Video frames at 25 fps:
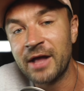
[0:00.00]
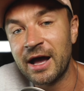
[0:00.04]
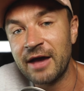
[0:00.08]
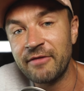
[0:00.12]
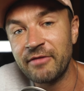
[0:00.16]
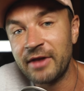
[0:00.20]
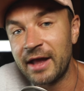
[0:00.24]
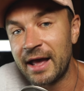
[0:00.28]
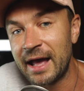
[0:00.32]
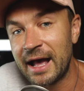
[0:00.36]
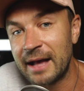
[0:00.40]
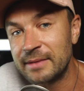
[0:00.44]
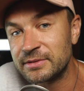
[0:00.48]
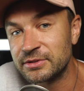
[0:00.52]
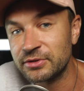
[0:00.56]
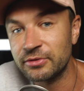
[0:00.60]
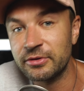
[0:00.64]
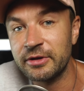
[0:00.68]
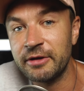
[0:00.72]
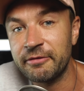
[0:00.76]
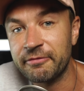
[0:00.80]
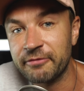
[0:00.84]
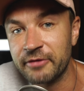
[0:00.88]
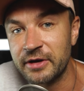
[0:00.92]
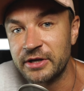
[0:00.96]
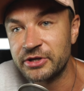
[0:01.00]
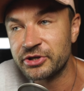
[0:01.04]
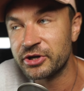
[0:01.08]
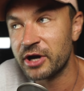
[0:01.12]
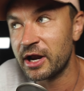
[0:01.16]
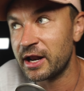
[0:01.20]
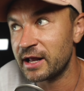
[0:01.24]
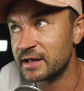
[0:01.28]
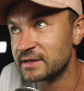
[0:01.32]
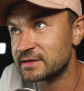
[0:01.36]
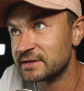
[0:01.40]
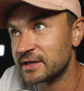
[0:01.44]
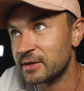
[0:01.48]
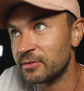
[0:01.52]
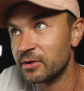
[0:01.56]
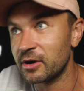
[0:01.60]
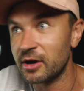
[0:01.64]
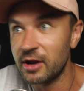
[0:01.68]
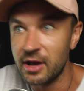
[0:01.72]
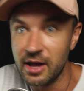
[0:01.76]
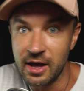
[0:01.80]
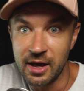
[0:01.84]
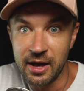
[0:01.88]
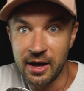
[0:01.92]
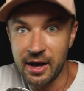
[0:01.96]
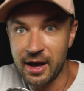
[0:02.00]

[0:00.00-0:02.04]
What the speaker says: I have an absolutely free training somewhere